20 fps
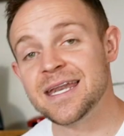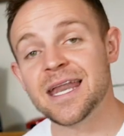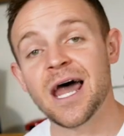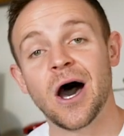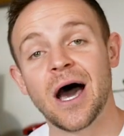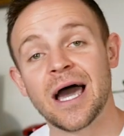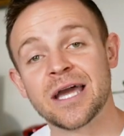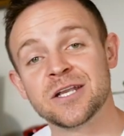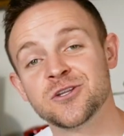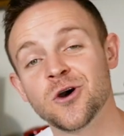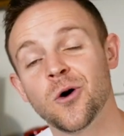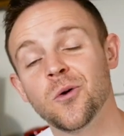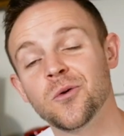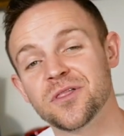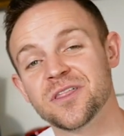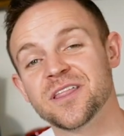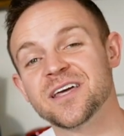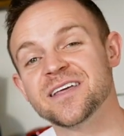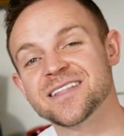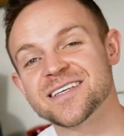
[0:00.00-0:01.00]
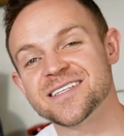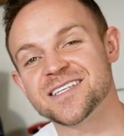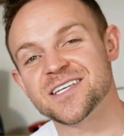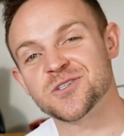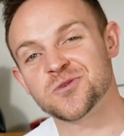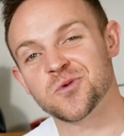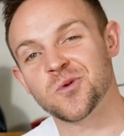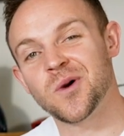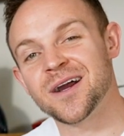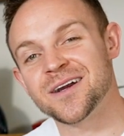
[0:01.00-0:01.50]
Now, I don't think this
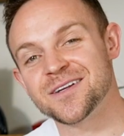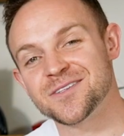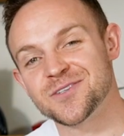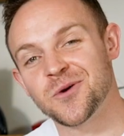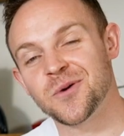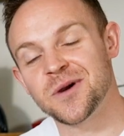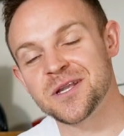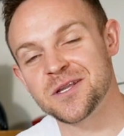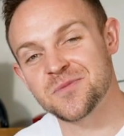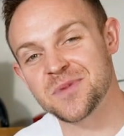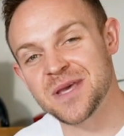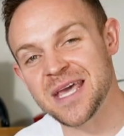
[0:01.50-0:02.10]
is where it's going to